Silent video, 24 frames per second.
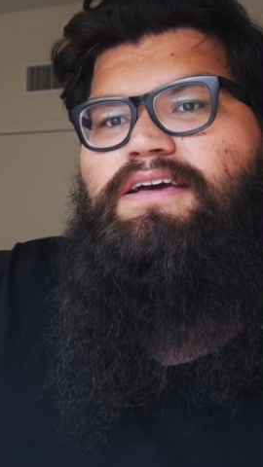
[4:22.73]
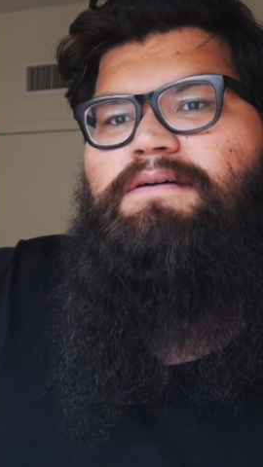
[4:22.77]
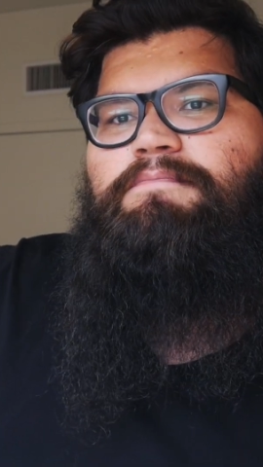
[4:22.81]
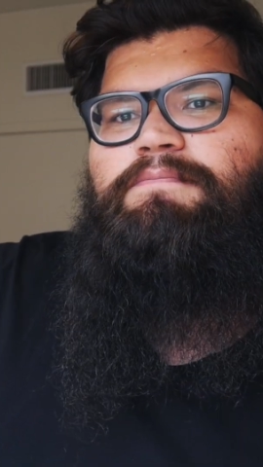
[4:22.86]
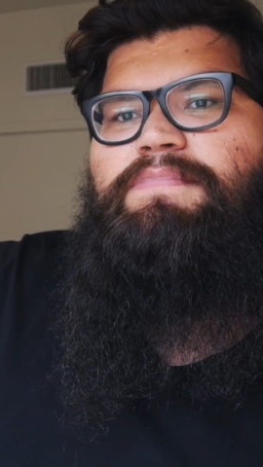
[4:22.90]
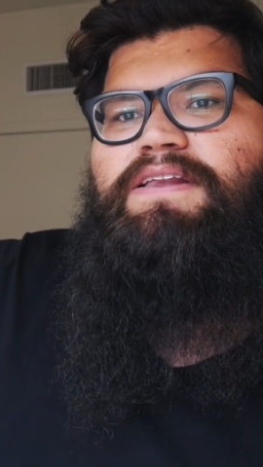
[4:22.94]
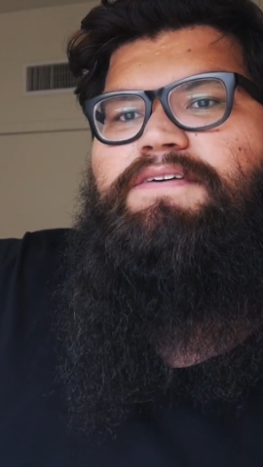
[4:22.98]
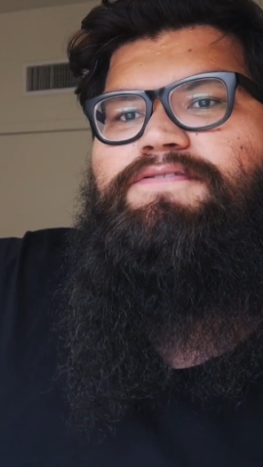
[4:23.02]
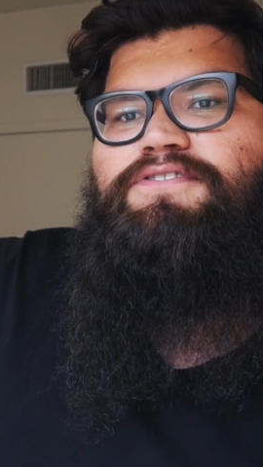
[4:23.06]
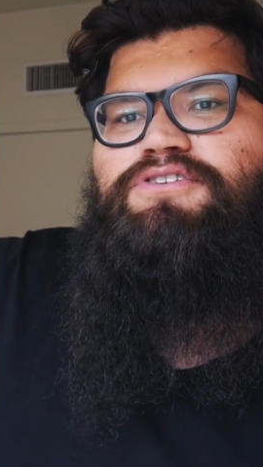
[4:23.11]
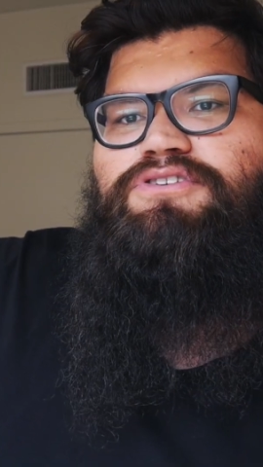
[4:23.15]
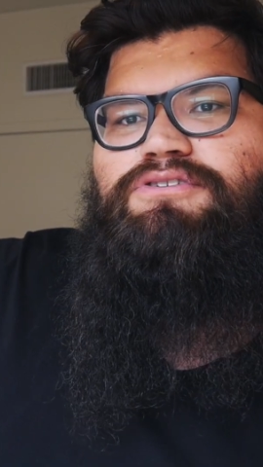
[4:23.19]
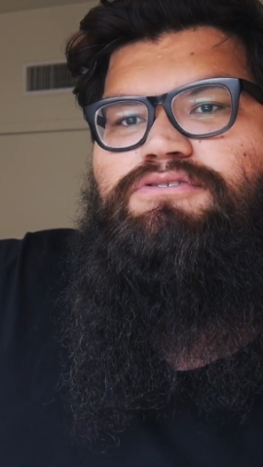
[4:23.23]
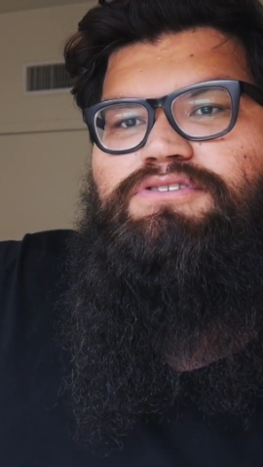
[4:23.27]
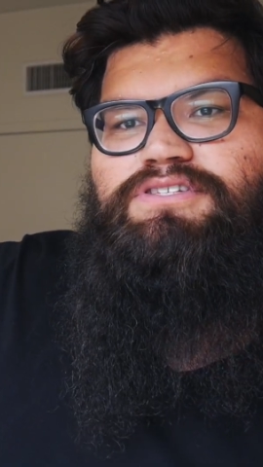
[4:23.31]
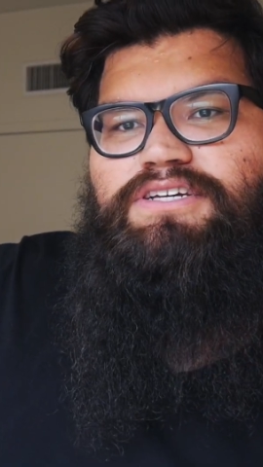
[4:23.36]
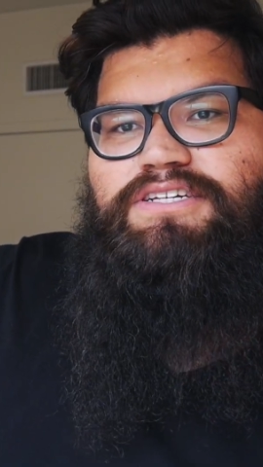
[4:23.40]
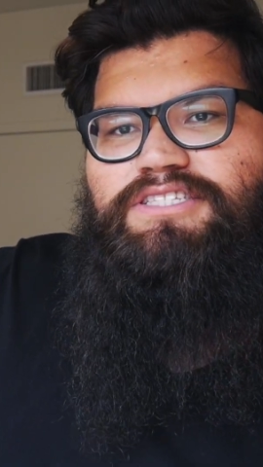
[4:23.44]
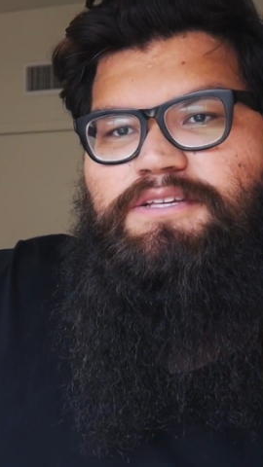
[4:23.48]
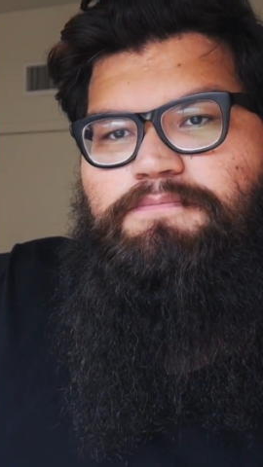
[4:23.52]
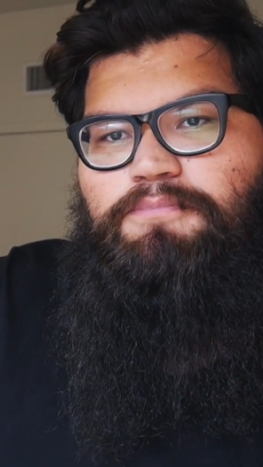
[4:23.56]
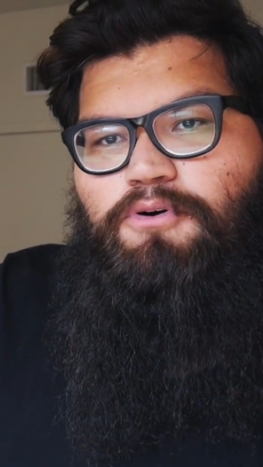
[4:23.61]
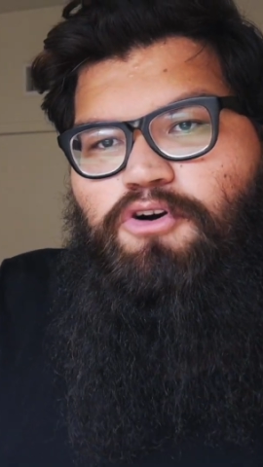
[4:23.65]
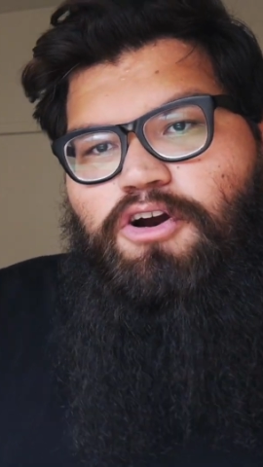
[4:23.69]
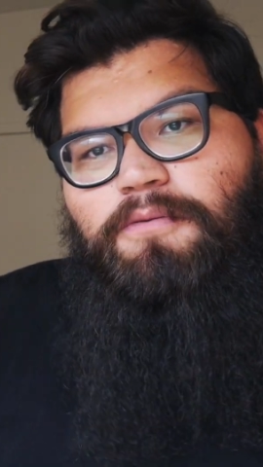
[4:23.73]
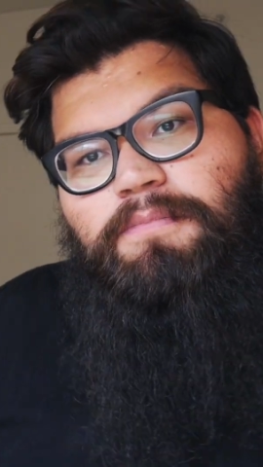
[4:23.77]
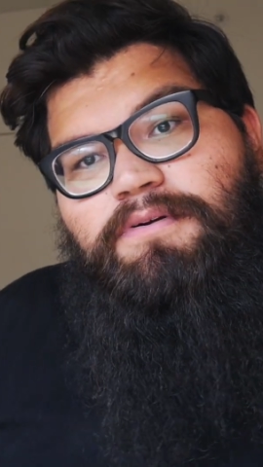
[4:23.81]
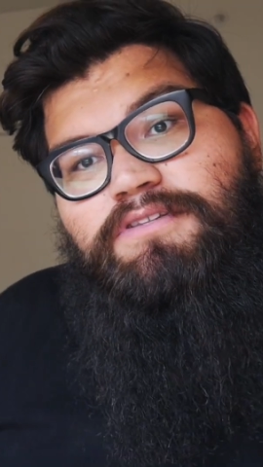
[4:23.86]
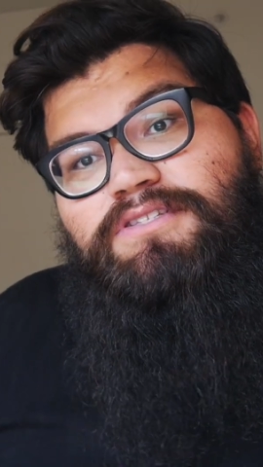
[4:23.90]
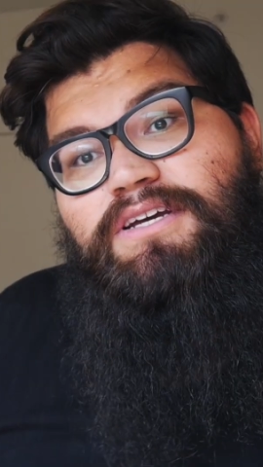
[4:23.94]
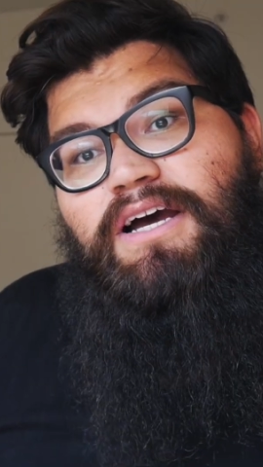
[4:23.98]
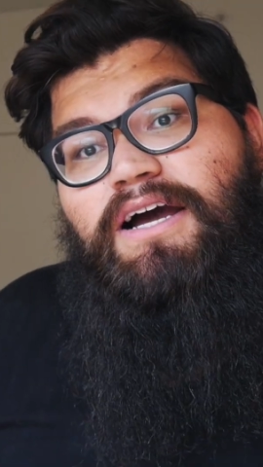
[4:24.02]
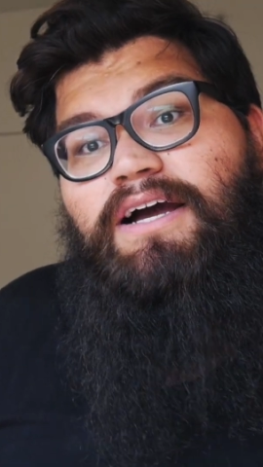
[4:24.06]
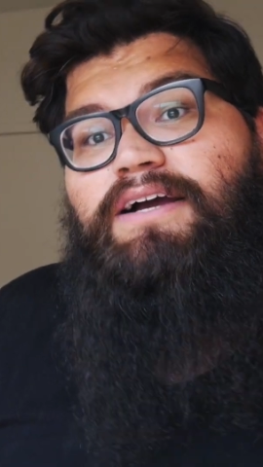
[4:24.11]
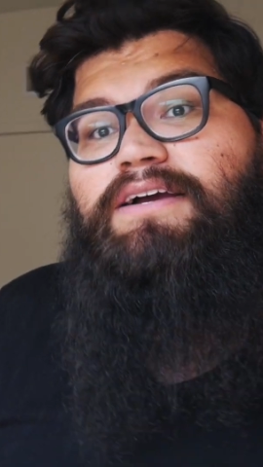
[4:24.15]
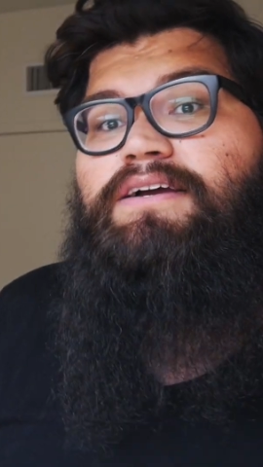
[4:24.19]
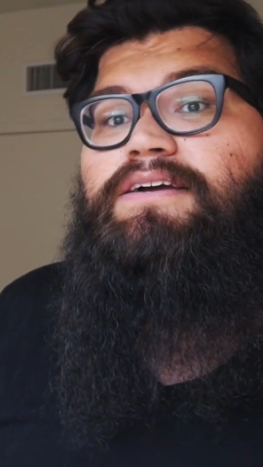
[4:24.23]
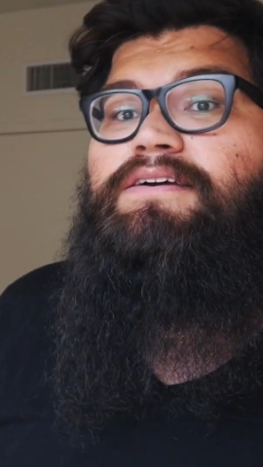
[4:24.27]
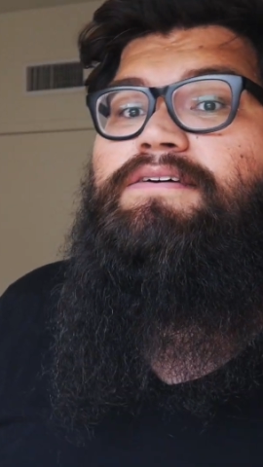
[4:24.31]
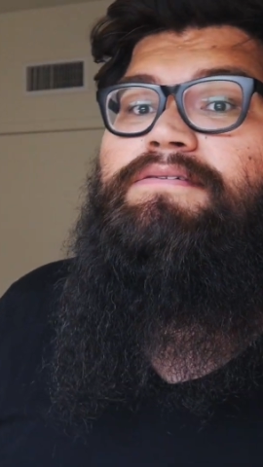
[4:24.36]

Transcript: but if you're using it as a portable dock,